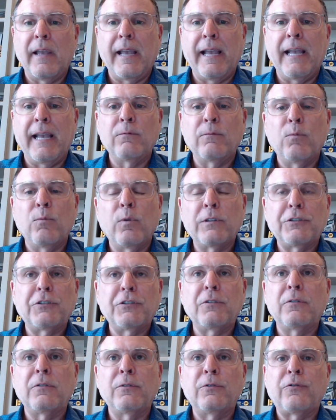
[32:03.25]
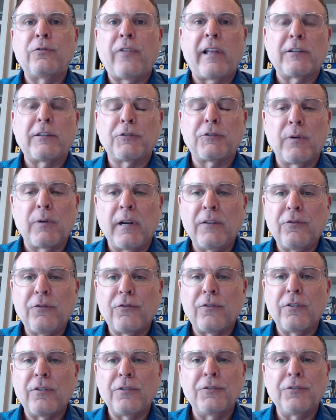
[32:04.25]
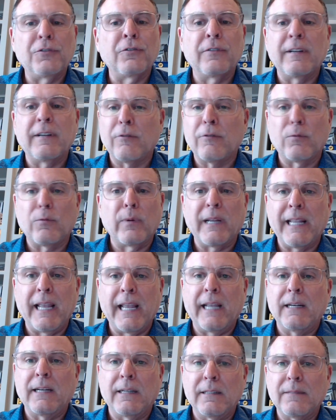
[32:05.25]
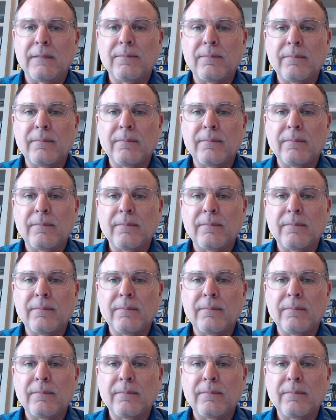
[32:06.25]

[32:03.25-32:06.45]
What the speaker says: And once you lose that trust, you'll never regain it.